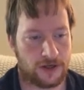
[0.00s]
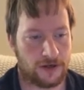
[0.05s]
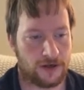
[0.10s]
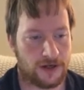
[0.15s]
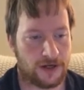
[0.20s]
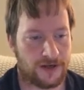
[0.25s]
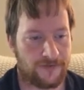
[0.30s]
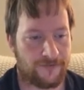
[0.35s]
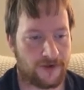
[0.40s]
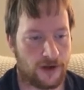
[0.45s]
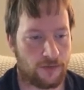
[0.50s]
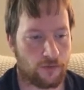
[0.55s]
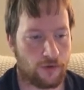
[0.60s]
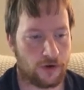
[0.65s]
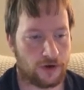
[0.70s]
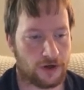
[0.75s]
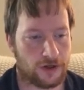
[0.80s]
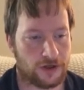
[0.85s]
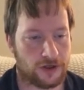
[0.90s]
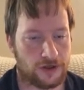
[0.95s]
If I
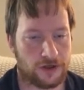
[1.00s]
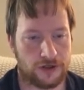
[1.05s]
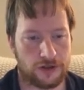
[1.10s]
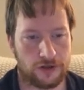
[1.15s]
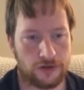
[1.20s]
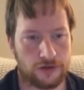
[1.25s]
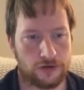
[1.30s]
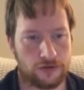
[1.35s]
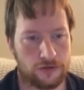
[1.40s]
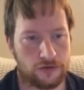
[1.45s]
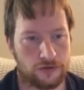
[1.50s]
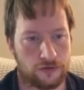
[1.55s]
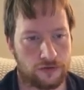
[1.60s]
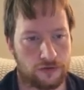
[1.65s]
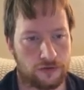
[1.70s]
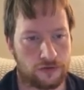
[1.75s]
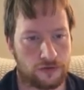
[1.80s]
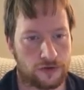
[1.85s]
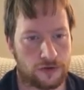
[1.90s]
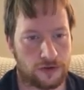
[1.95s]
wanted to do